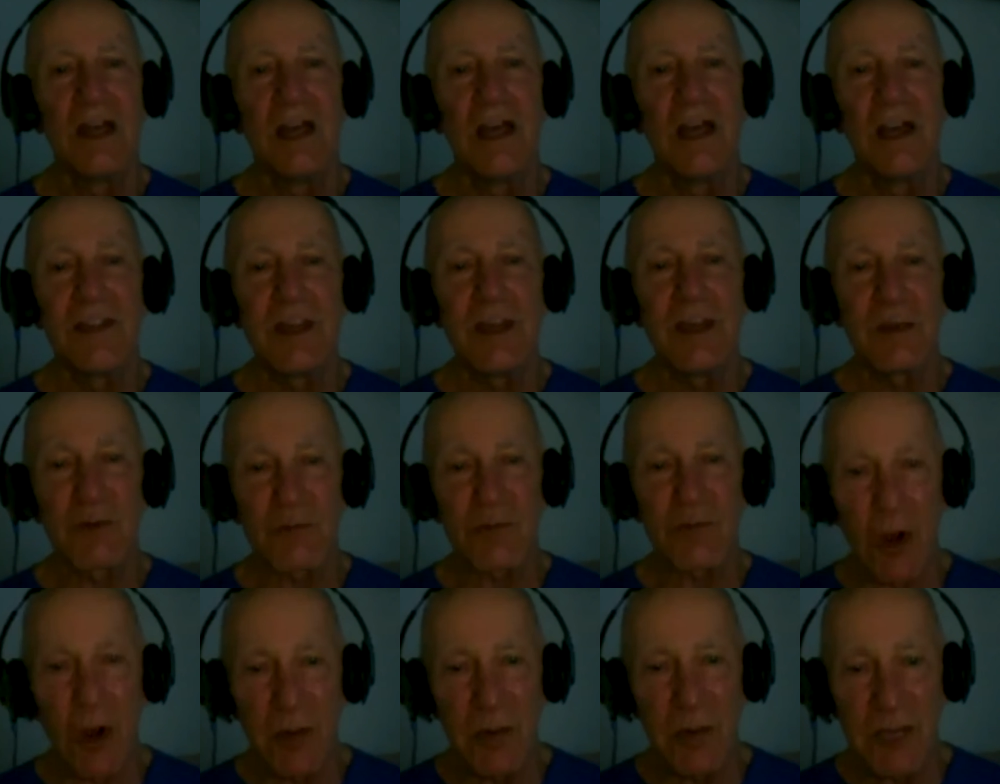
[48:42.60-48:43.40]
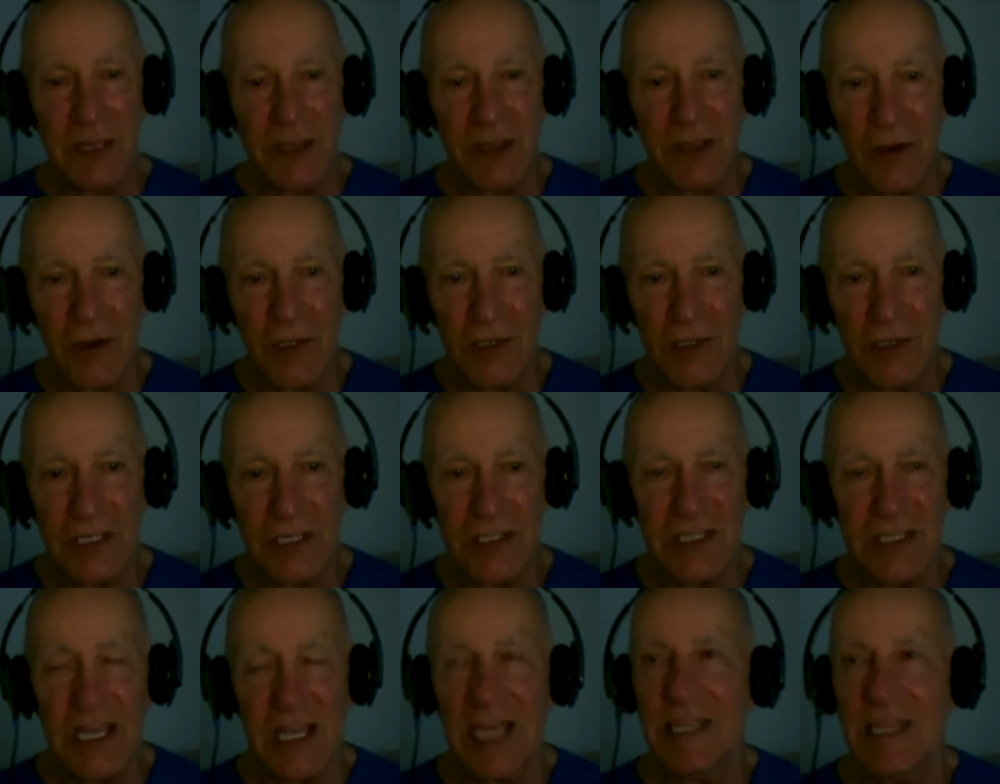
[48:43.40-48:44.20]
They were roaming the
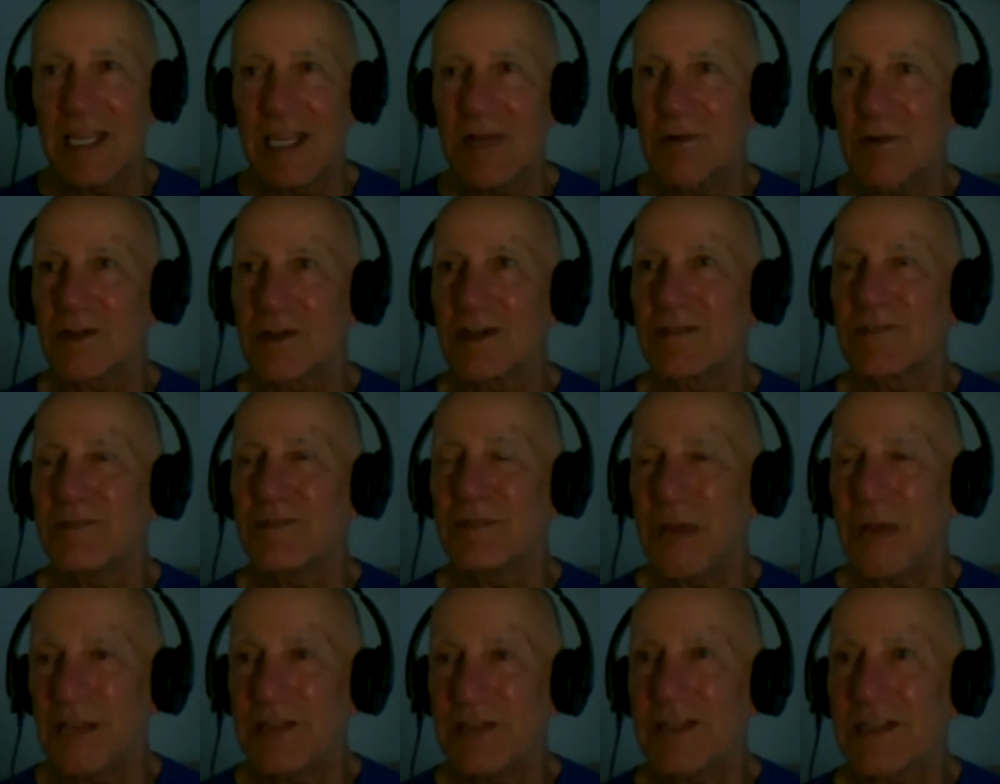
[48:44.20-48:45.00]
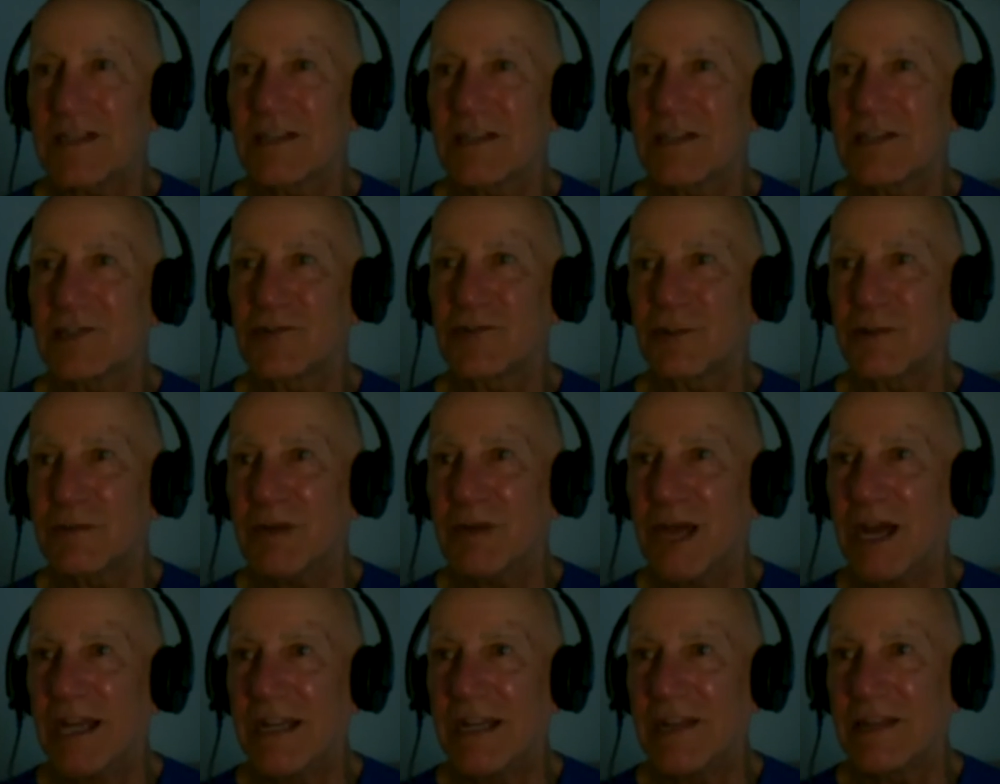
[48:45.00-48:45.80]
oceans and they were basically strip
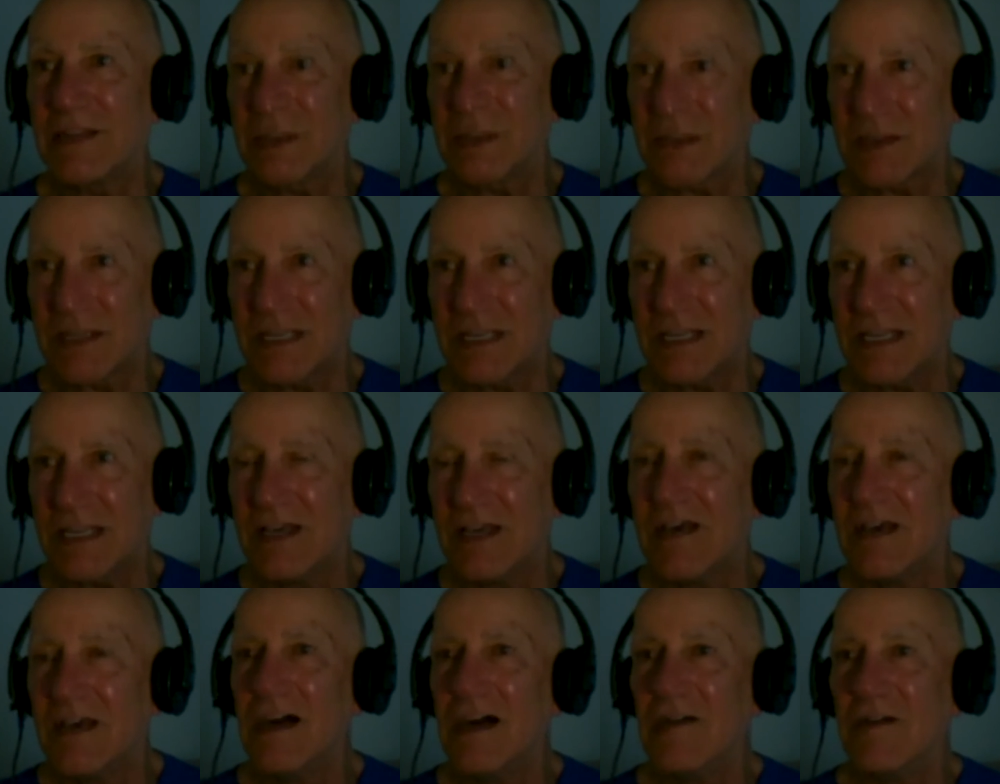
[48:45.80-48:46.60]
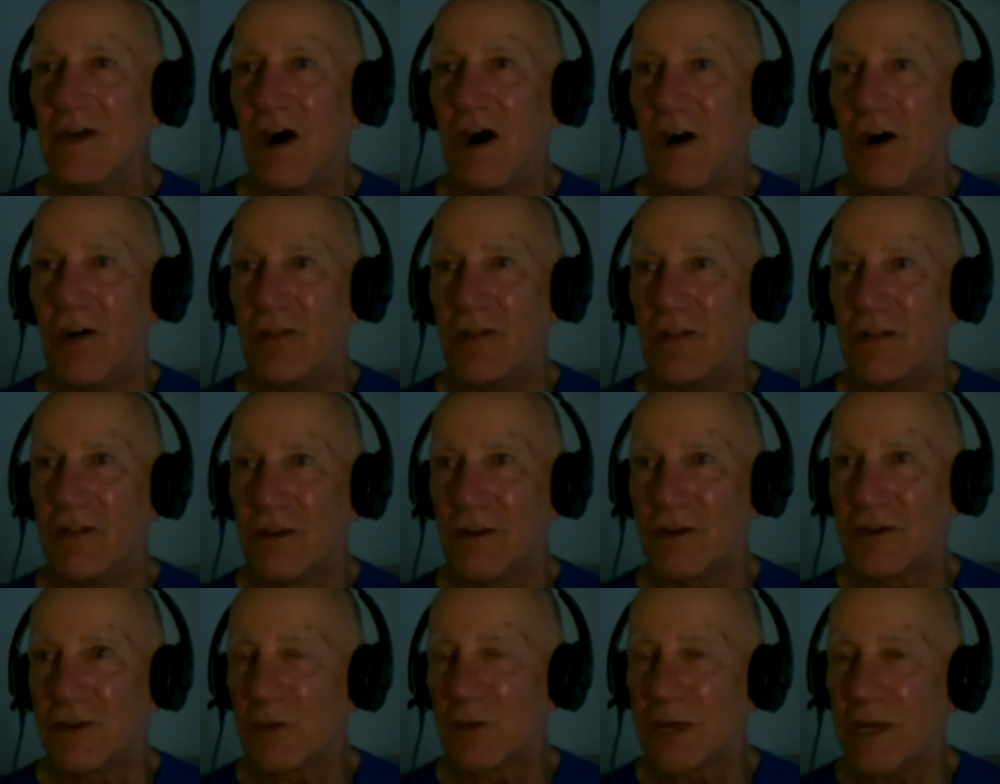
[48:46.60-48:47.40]
mining the sea of all the
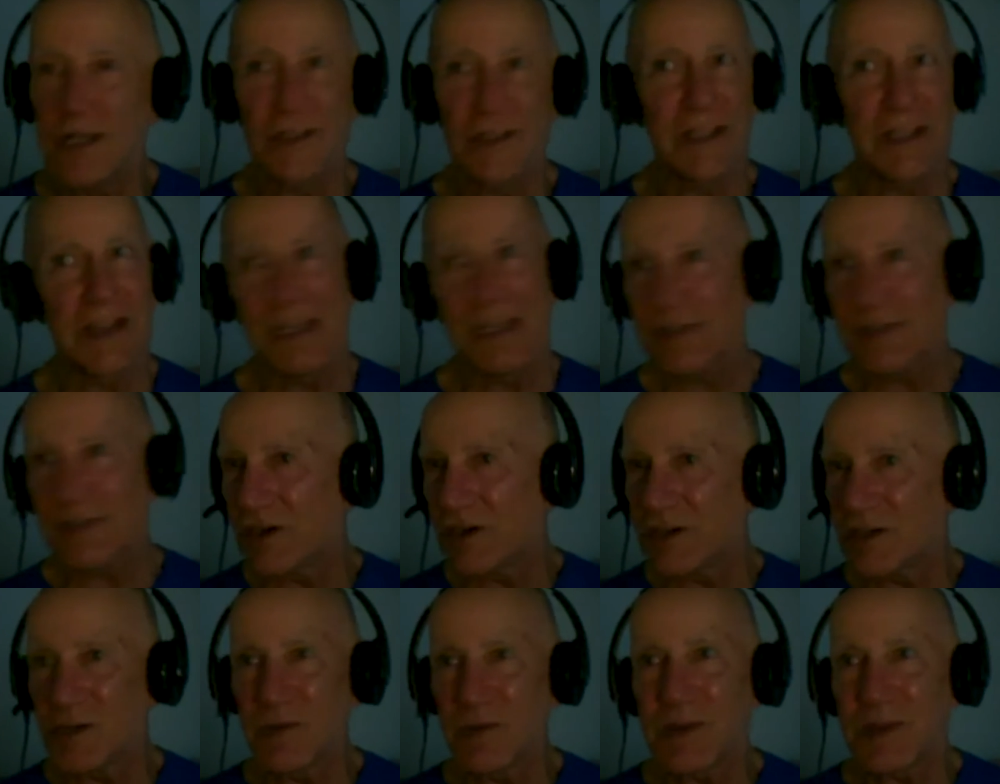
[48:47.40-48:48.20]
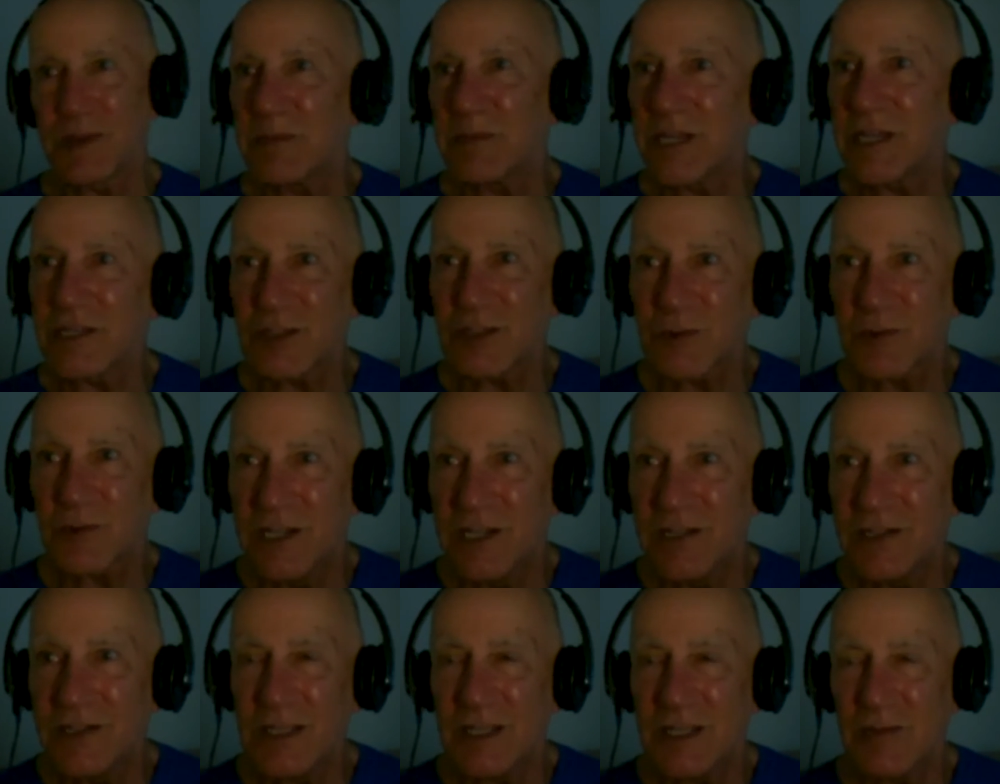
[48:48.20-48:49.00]
large whales. And they started with the biggest
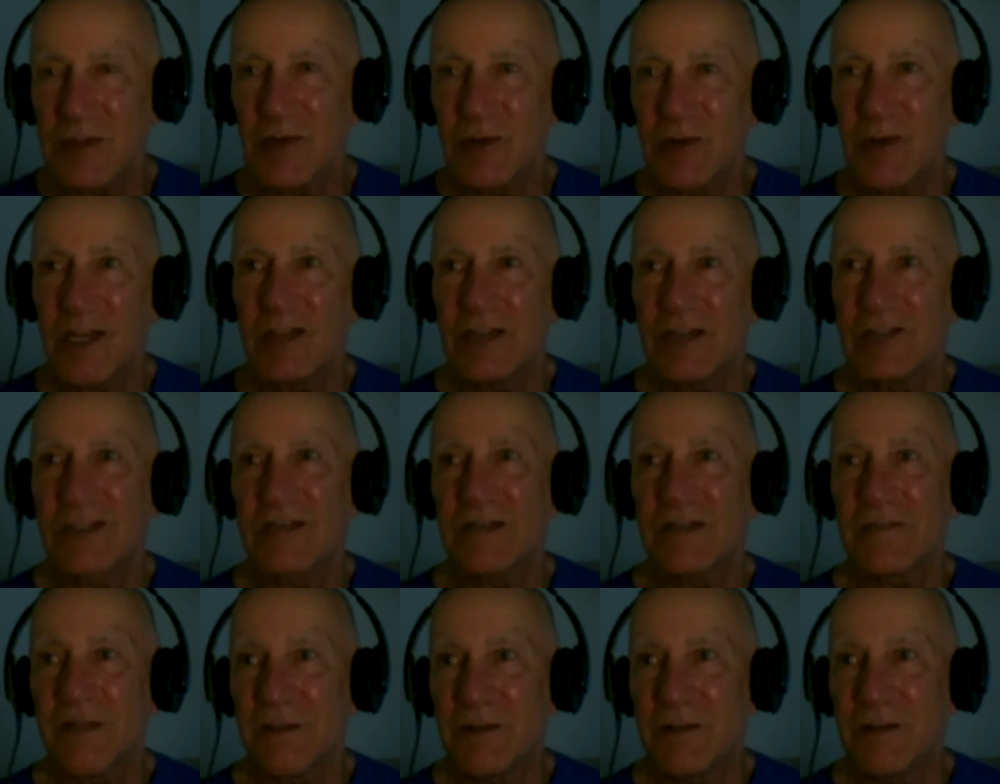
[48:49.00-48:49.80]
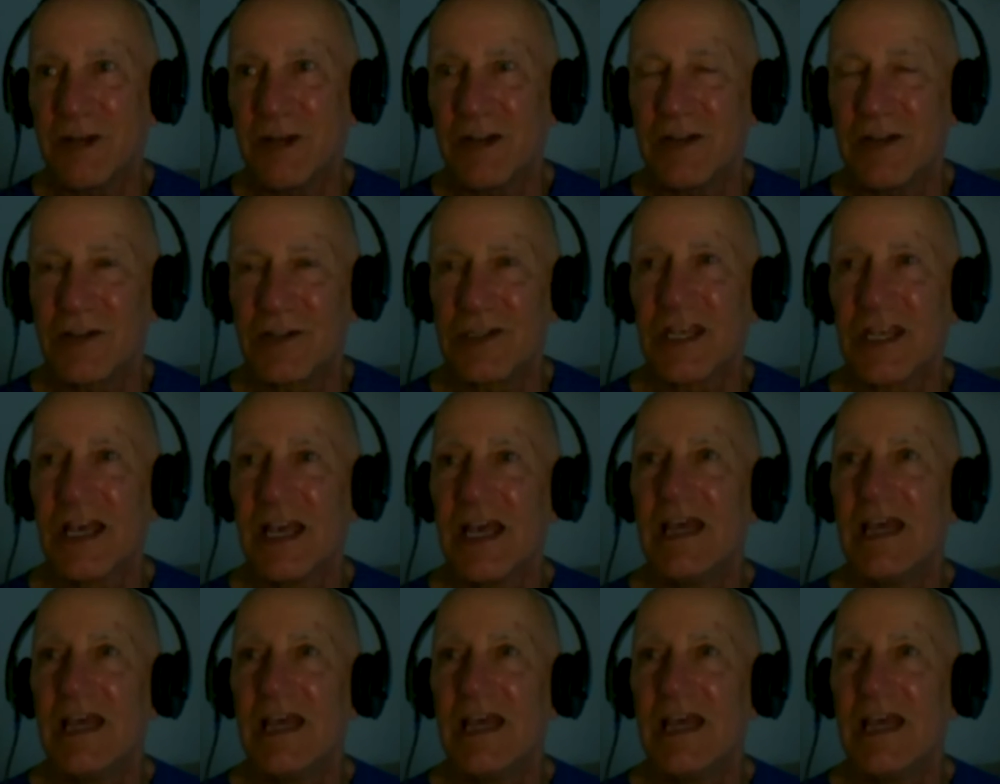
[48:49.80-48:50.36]
ones, the blue whales and fin whales.